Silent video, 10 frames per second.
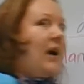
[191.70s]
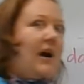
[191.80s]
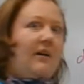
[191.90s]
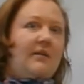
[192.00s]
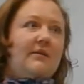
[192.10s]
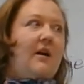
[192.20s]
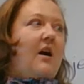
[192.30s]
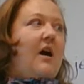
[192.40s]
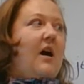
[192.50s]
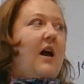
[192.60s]
wild.
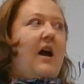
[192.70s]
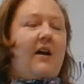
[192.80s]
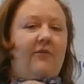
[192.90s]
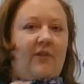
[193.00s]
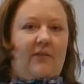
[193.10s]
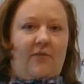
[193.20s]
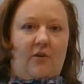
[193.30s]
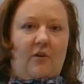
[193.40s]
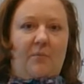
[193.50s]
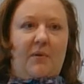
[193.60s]
Every
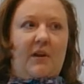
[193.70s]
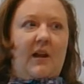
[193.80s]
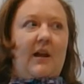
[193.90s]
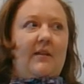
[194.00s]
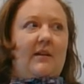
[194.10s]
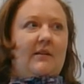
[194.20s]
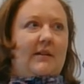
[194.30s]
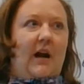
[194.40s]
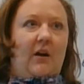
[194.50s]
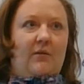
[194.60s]
verb in the
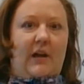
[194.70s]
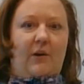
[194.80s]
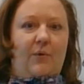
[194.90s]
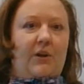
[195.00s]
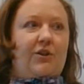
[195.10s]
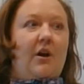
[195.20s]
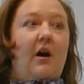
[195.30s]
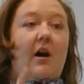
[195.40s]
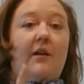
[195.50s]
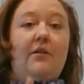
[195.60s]
entire language,
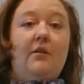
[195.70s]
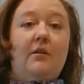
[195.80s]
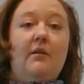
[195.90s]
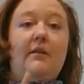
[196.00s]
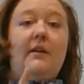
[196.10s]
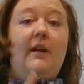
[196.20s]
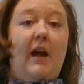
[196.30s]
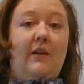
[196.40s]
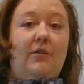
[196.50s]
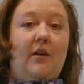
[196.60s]
other than
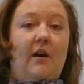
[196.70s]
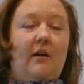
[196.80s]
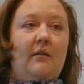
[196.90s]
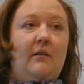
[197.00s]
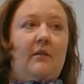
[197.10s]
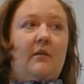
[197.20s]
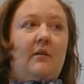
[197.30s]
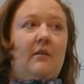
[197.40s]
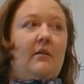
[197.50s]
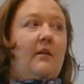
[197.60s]
être,
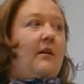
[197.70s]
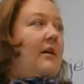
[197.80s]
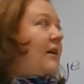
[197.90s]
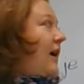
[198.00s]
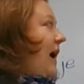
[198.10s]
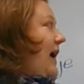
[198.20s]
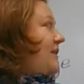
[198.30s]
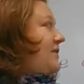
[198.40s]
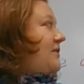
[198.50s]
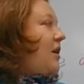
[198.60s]

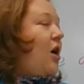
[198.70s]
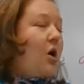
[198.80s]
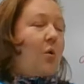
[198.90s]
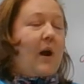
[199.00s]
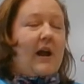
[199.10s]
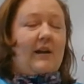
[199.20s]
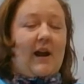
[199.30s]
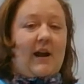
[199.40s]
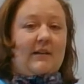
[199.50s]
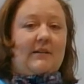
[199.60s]
has
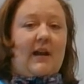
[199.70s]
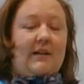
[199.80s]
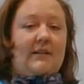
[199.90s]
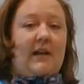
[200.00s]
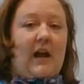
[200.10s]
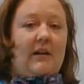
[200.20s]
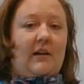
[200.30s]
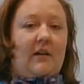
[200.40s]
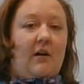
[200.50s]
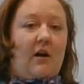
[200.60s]
ons as the
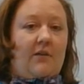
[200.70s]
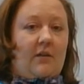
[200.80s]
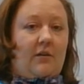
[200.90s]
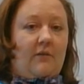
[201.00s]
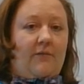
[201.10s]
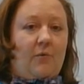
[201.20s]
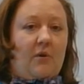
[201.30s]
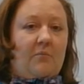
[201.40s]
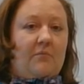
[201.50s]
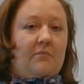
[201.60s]
ending on the new
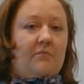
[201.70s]
form.